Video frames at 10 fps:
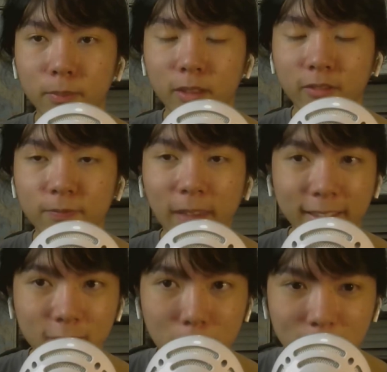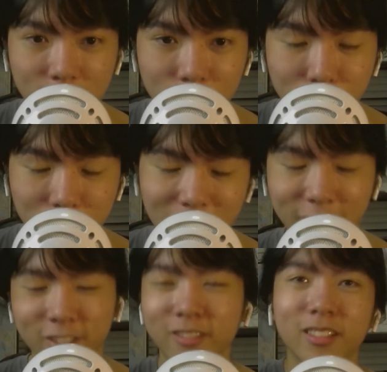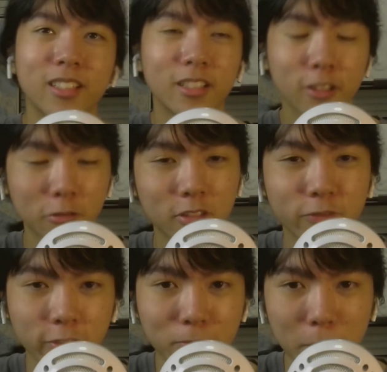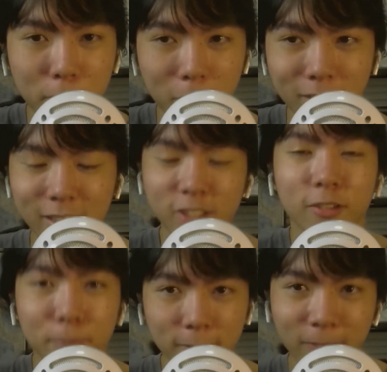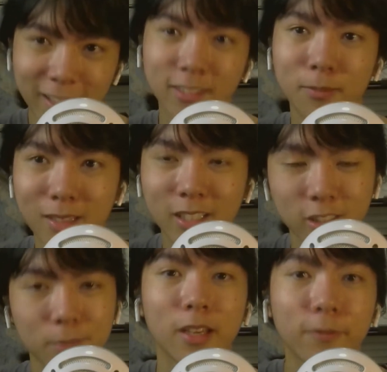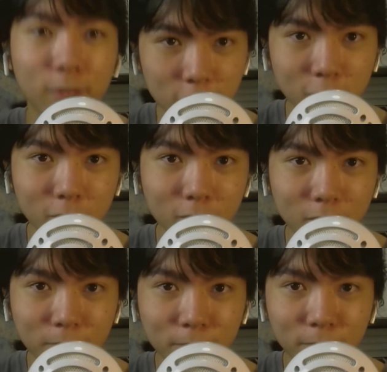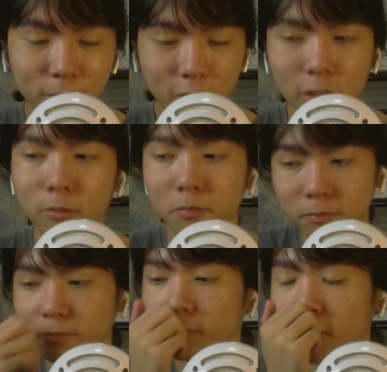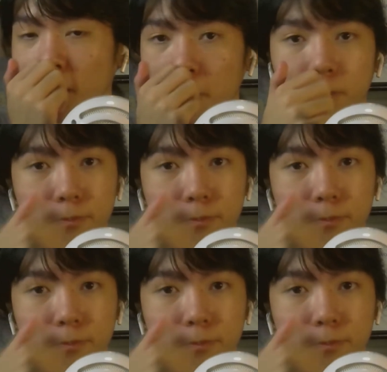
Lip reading: been fan submitted, but that just goes to further my point. It shouldn't be fan submitted, it should be official. So, yeah.